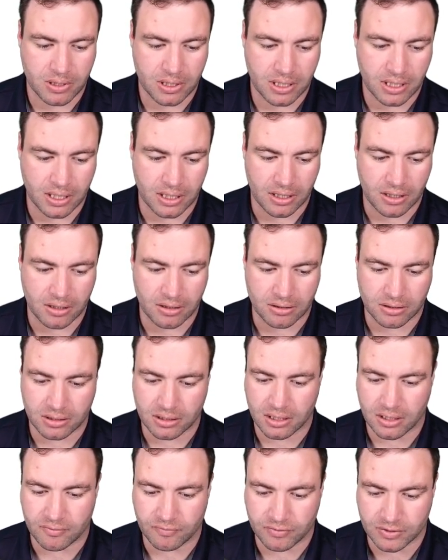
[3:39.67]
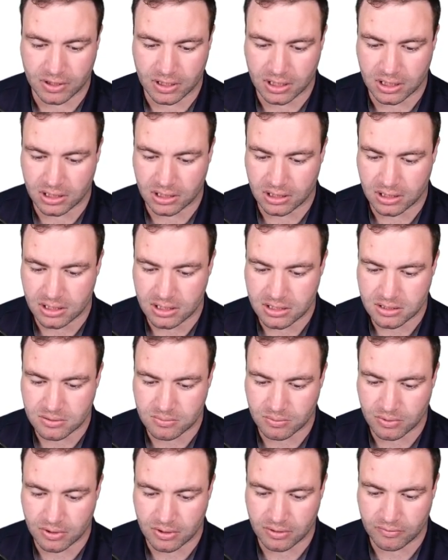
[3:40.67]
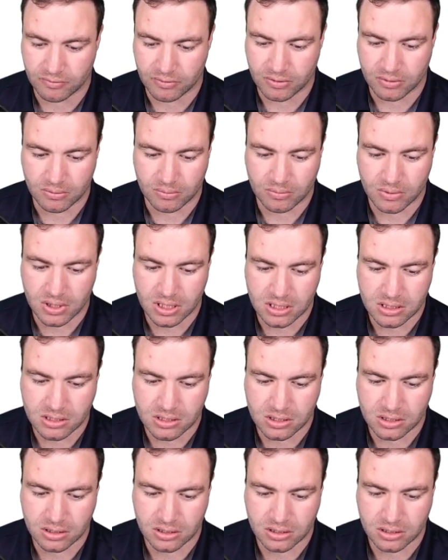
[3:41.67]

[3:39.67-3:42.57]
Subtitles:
our lovely list wherever it went.